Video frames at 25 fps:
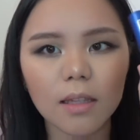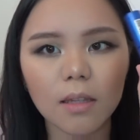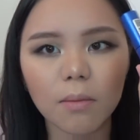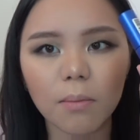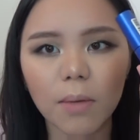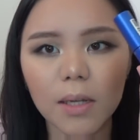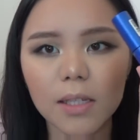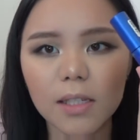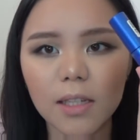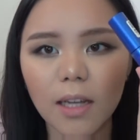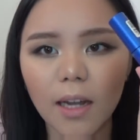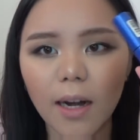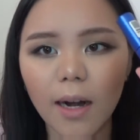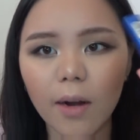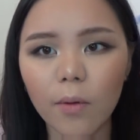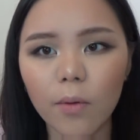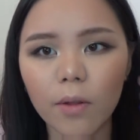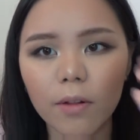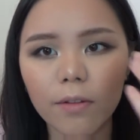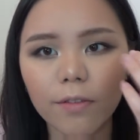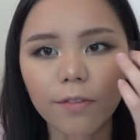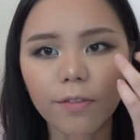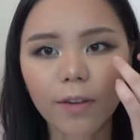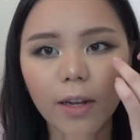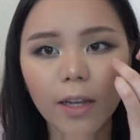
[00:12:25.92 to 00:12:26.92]
The mascara
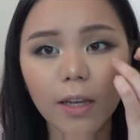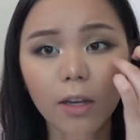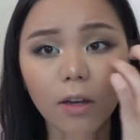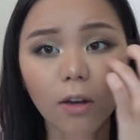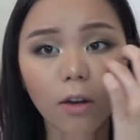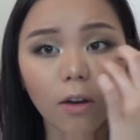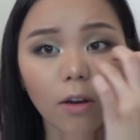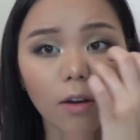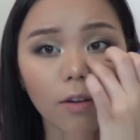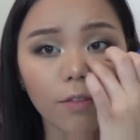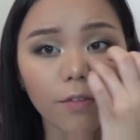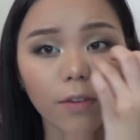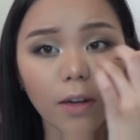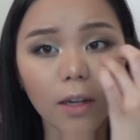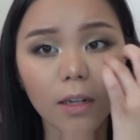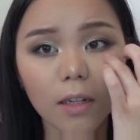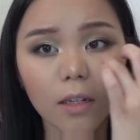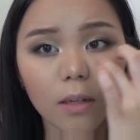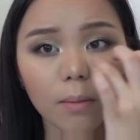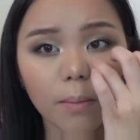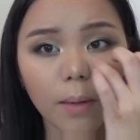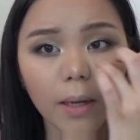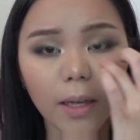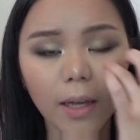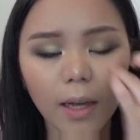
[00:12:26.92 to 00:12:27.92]
will flake off
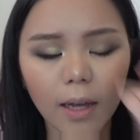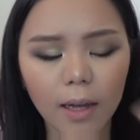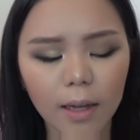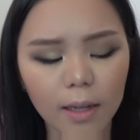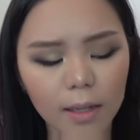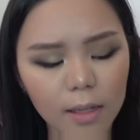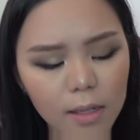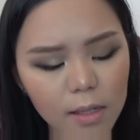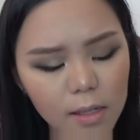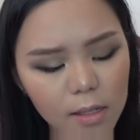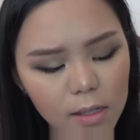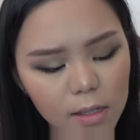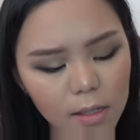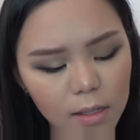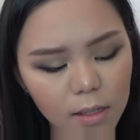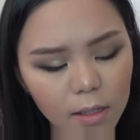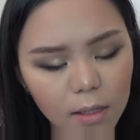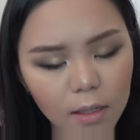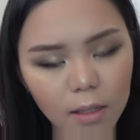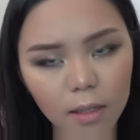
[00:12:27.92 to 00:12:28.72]
under my eyes,